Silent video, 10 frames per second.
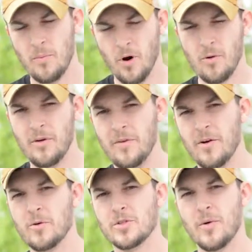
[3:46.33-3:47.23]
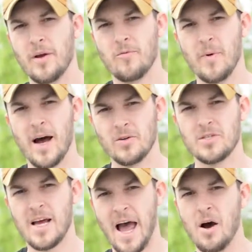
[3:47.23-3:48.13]
Paul Revere was going from house
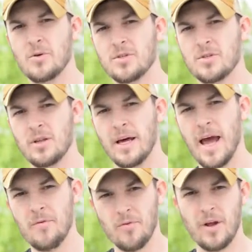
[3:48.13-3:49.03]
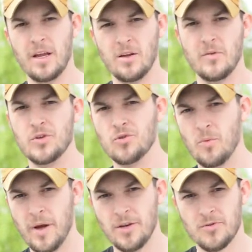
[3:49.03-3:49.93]
to house to let every
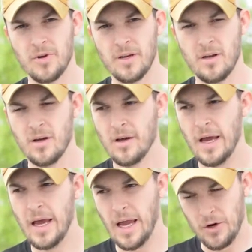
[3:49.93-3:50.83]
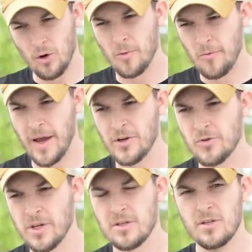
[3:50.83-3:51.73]
individual patriot and group of
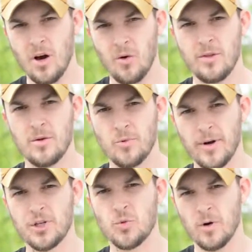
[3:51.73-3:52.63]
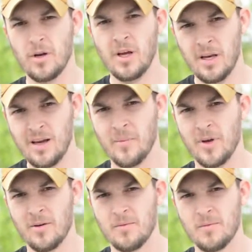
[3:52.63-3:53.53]
patriots know that the British were indeed coming.